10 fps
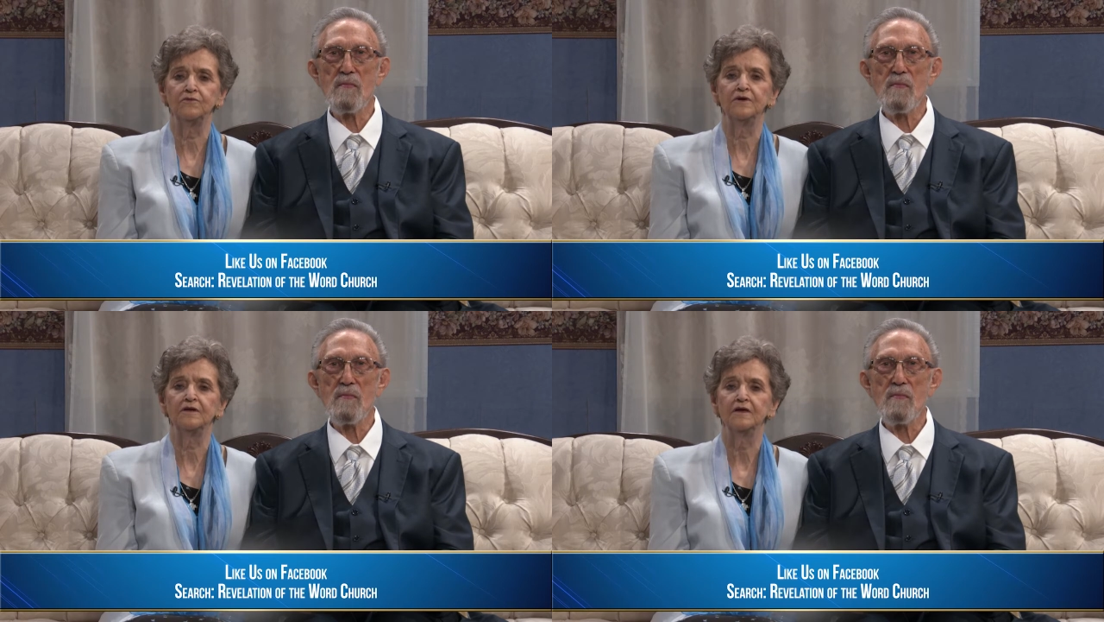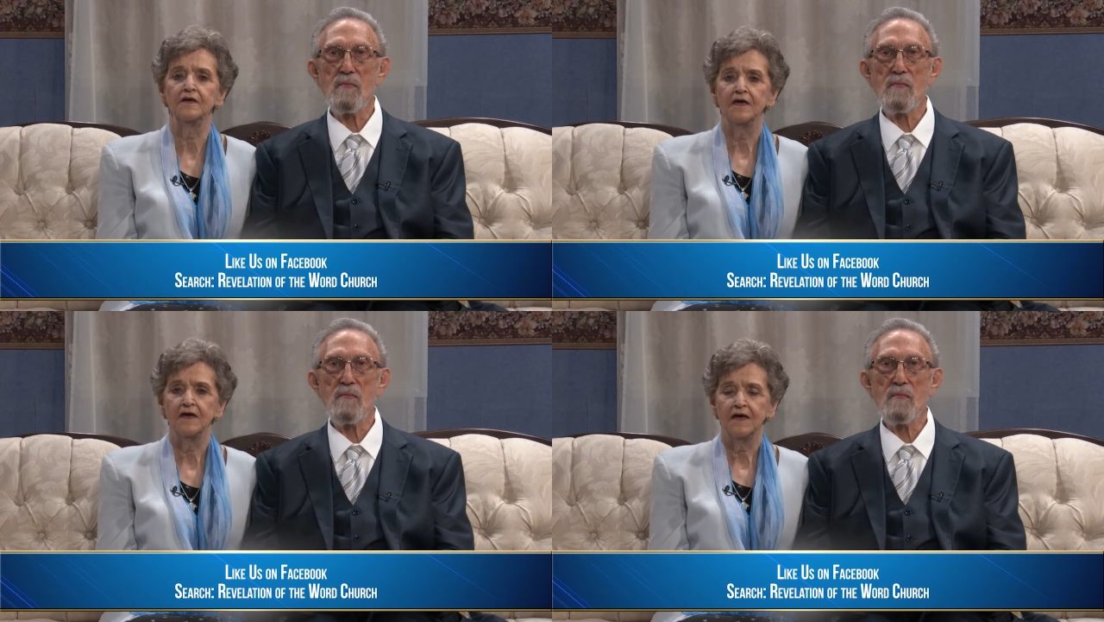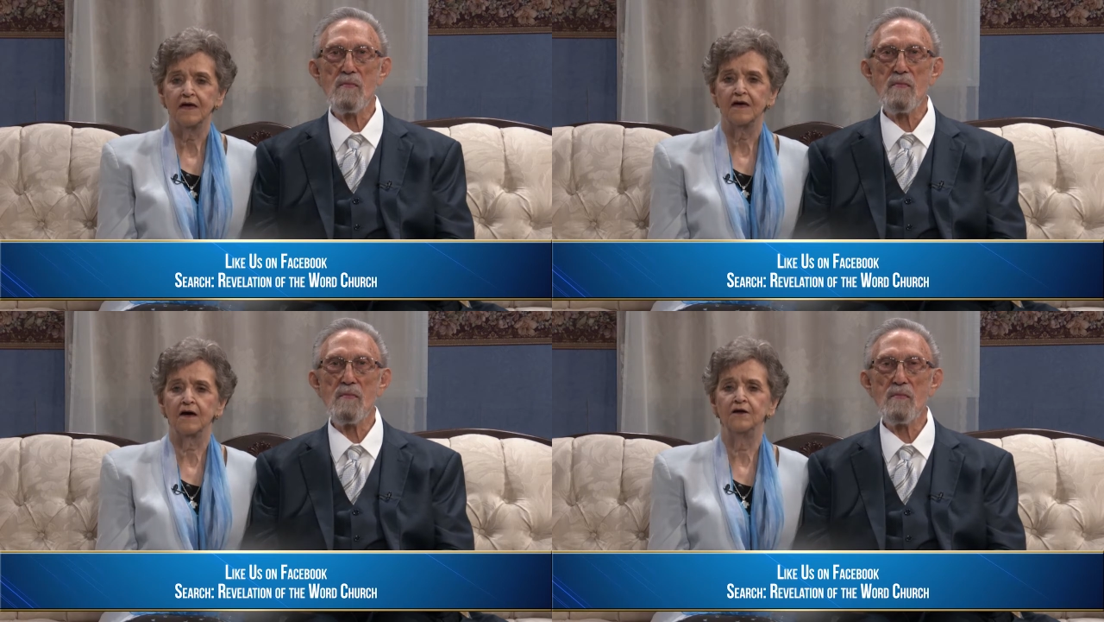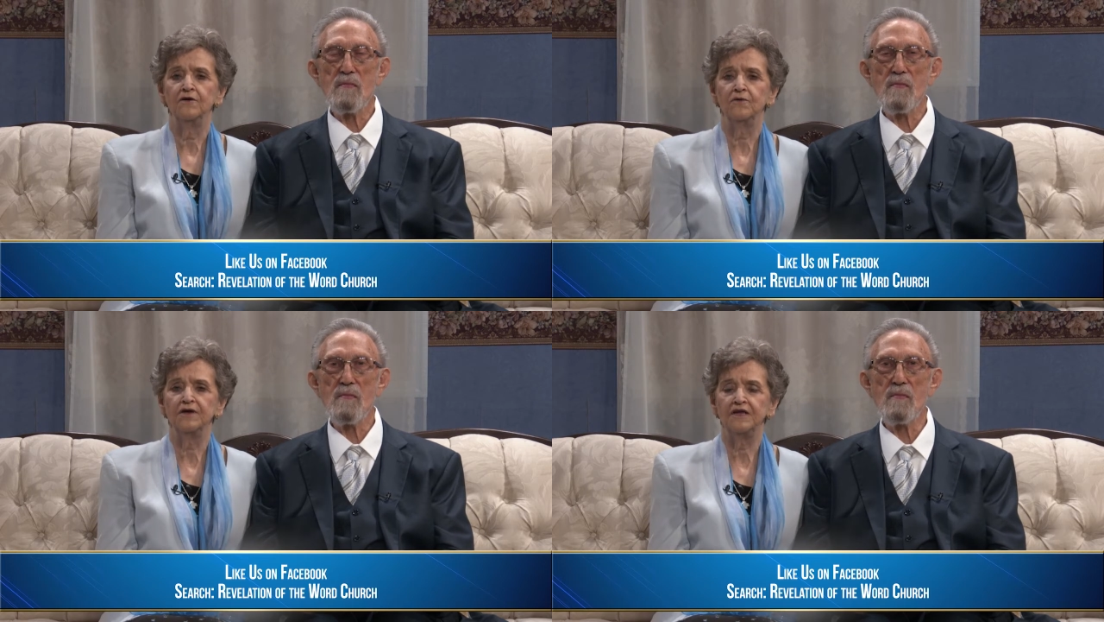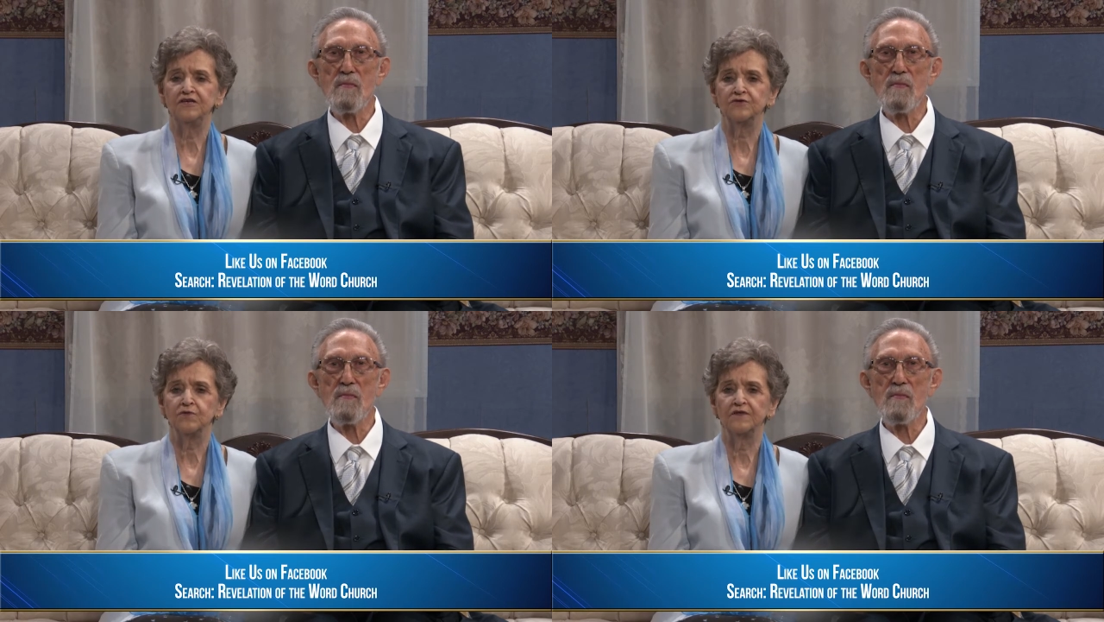Speaker 1: would anoint
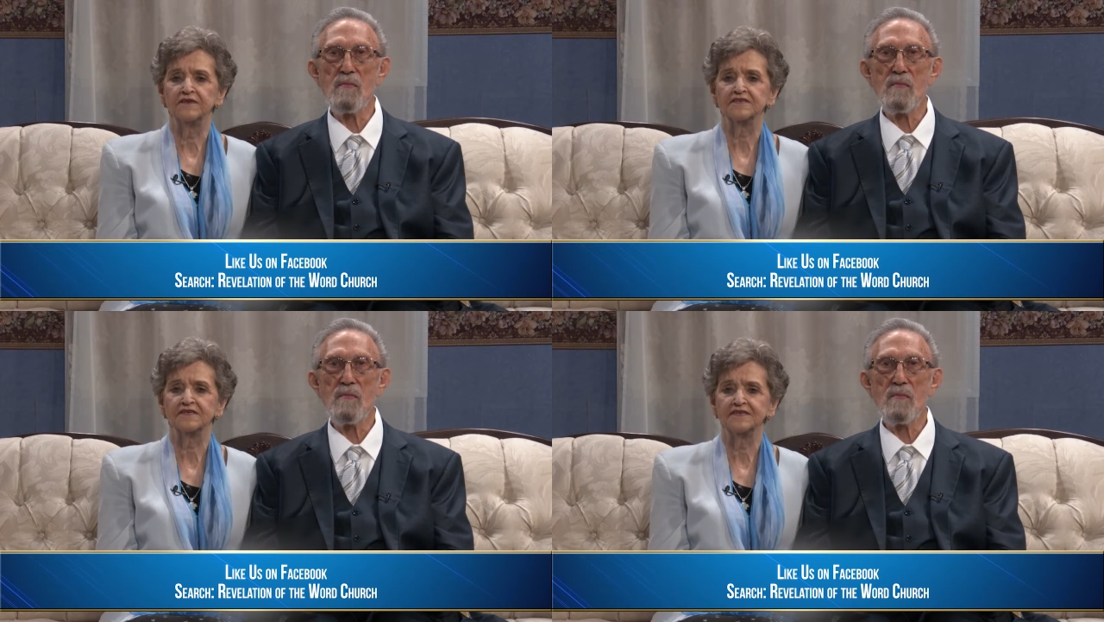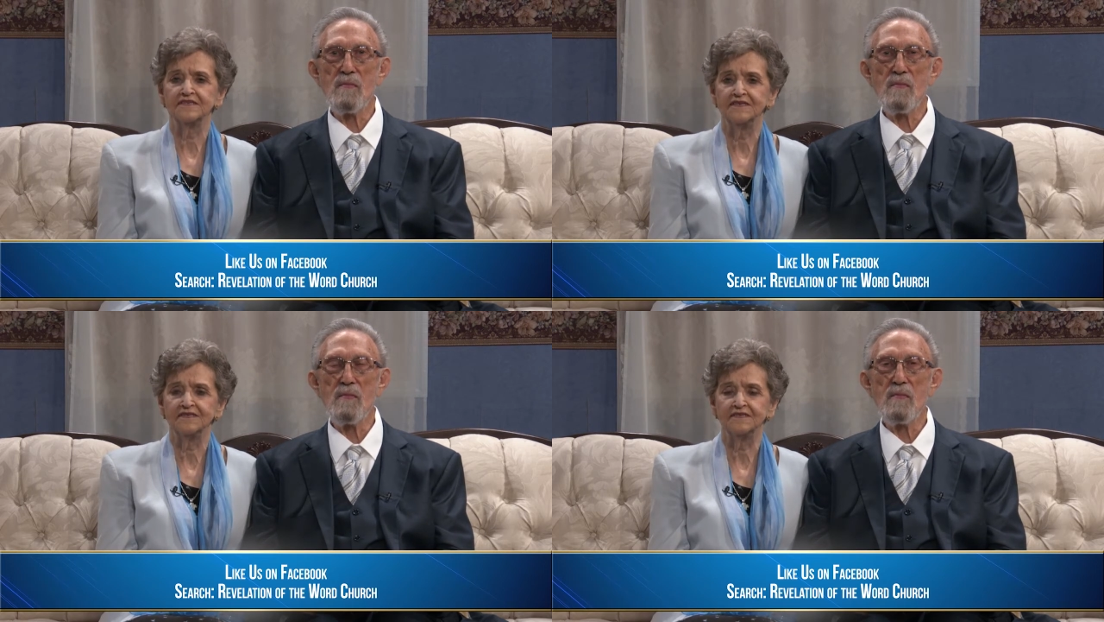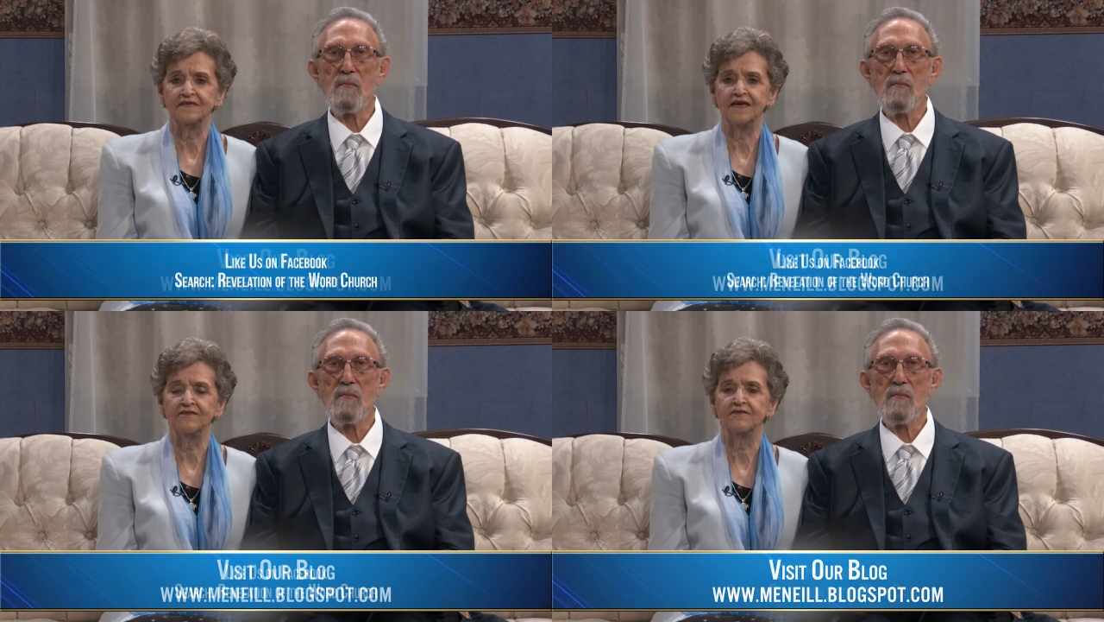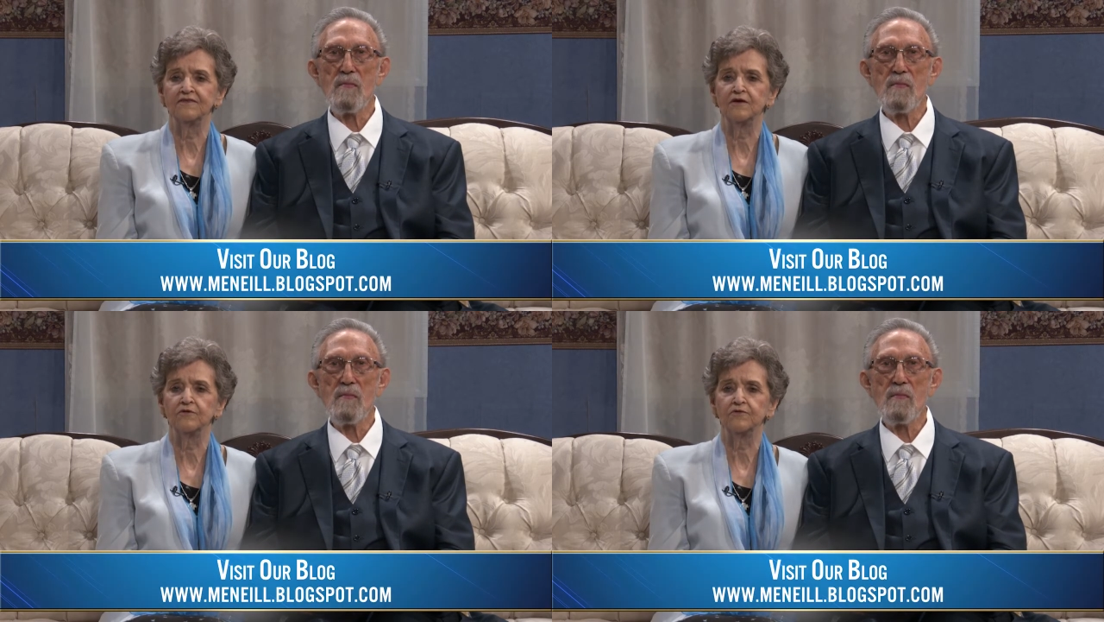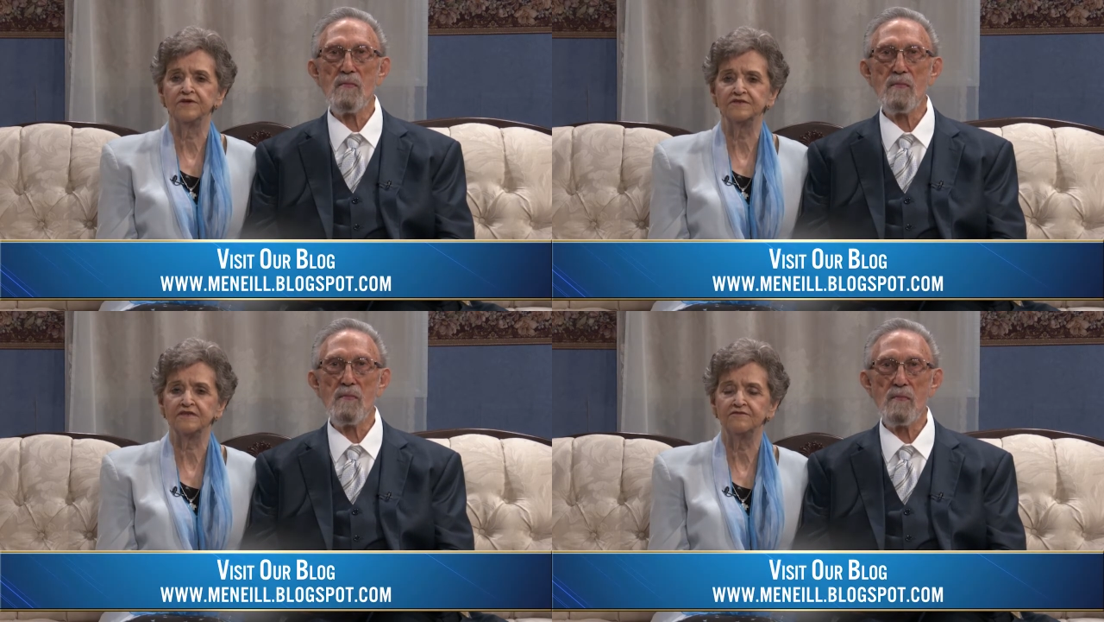each one that's listening today that they would
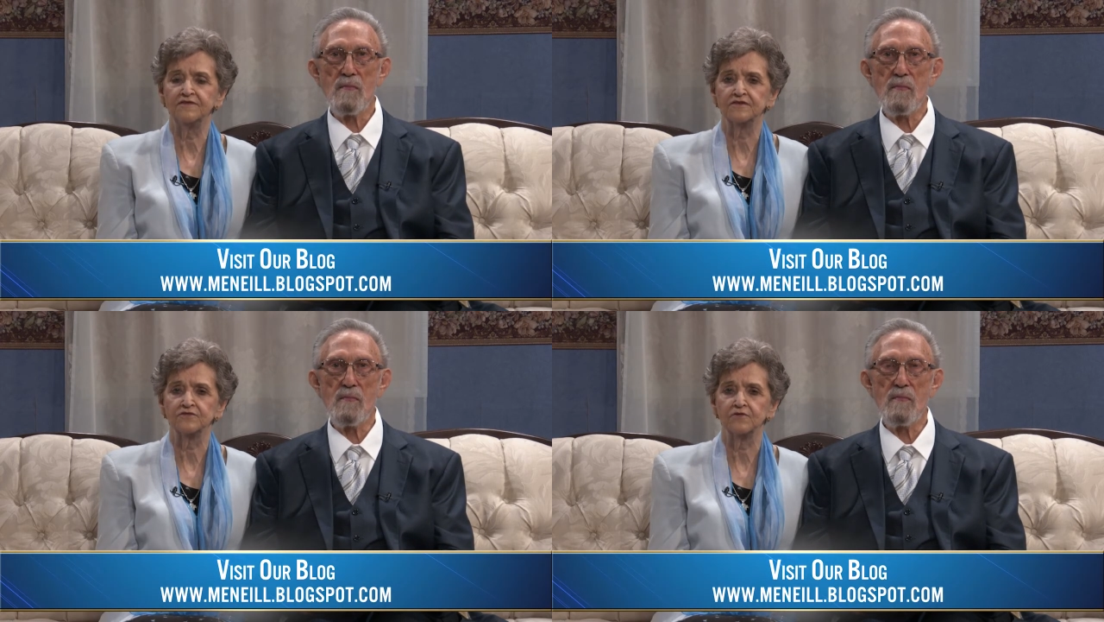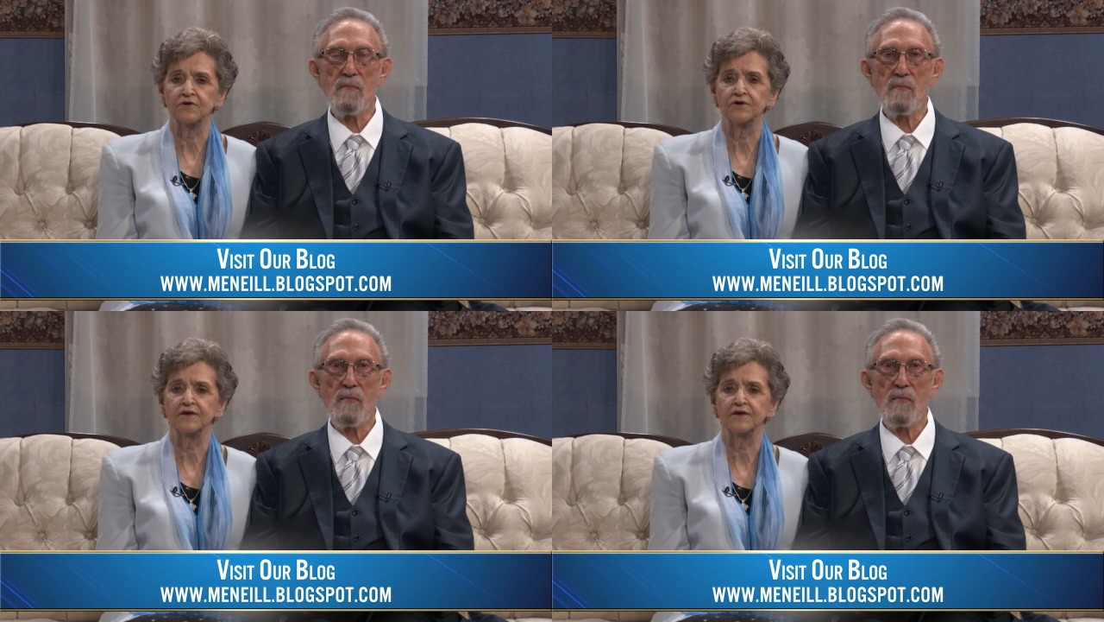receive this word,